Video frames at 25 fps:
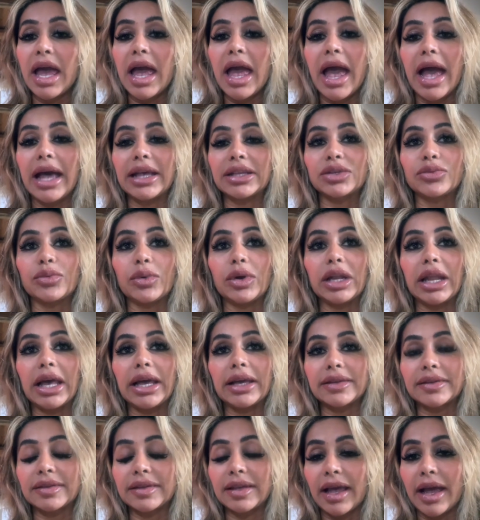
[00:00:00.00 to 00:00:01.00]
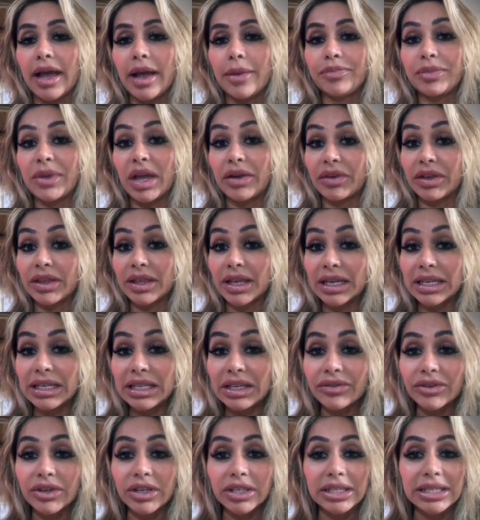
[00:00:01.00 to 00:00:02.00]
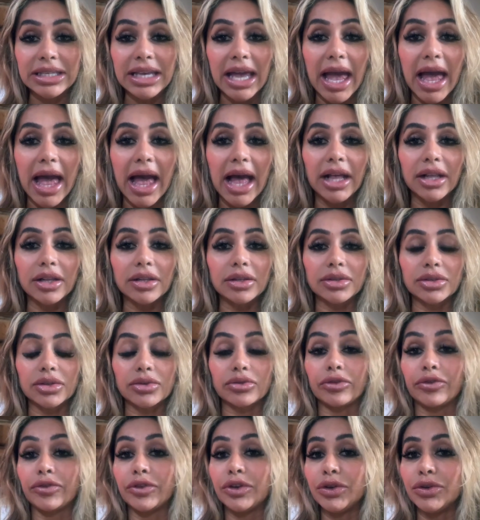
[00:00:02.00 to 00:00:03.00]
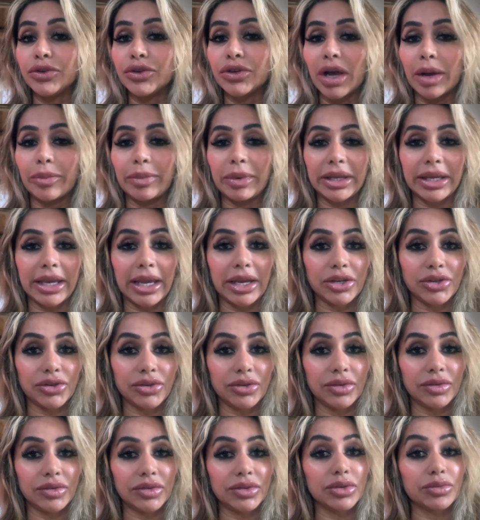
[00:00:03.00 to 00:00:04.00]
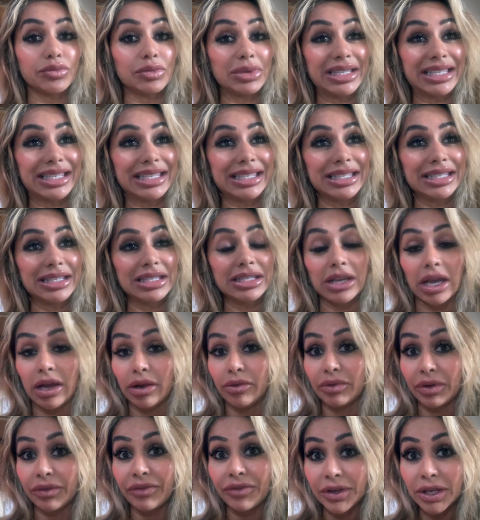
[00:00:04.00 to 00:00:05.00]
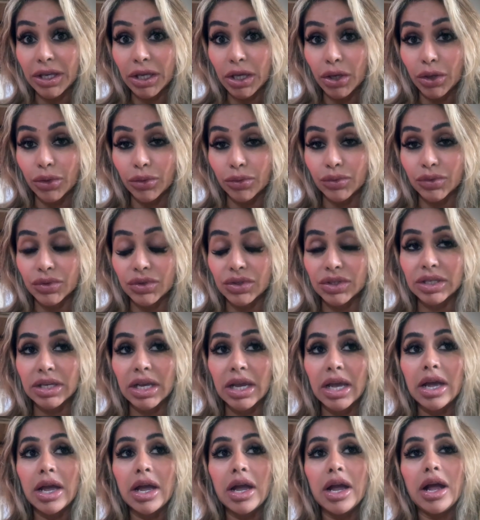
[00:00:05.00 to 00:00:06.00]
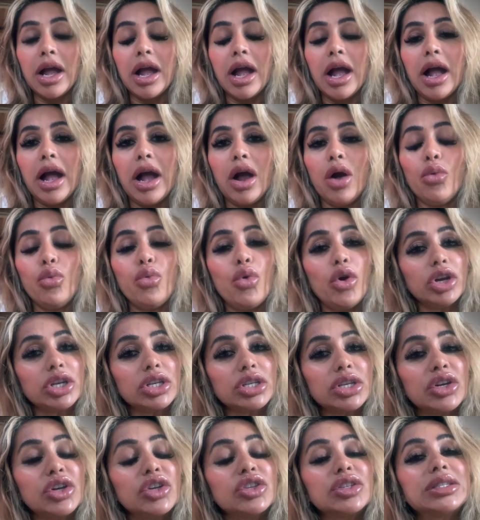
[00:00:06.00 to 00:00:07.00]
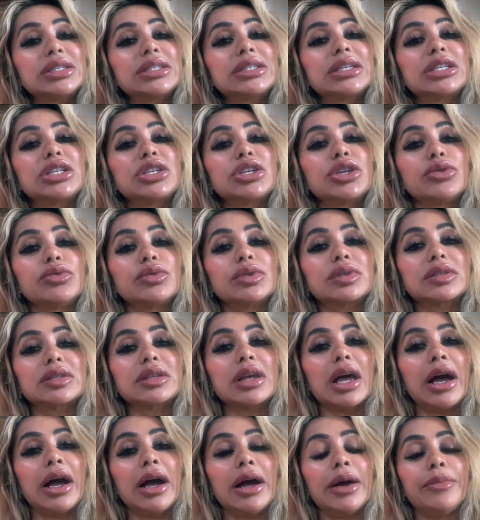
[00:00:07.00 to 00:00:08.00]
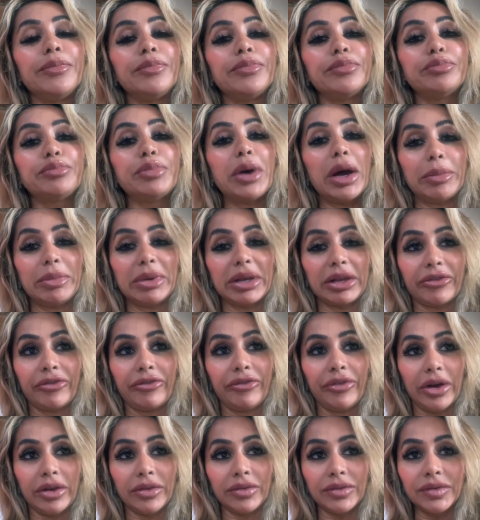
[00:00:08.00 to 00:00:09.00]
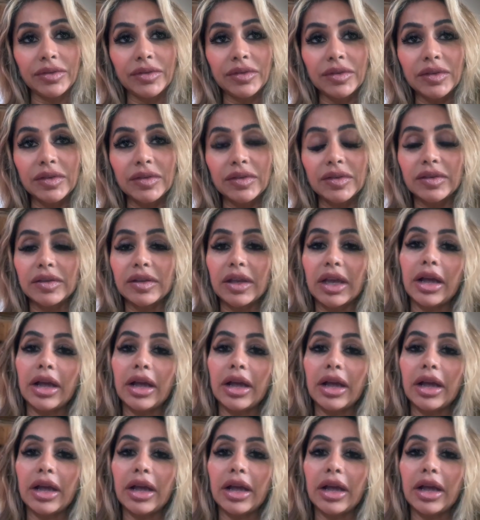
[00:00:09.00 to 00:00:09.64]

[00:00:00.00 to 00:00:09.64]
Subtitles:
as well as having their leave curtailed or future applications refused. What constitutes public funds?